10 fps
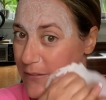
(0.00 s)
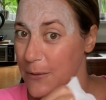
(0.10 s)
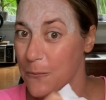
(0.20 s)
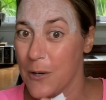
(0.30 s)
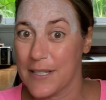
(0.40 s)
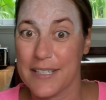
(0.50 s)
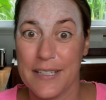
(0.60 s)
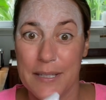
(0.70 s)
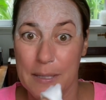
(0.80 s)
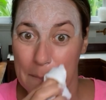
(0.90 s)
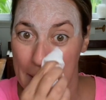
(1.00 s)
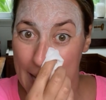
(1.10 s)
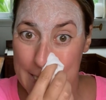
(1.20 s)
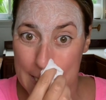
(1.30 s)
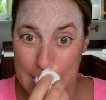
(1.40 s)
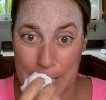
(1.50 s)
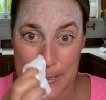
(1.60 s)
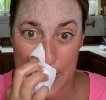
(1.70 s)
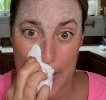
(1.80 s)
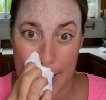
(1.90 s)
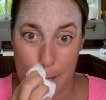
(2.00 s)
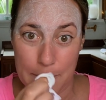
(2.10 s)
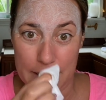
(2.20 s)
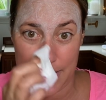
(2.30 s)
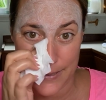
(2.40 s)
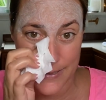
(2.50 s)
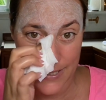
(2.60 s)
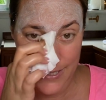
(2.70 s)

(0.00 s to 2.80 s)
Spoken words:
And the magic that's gonna happen is,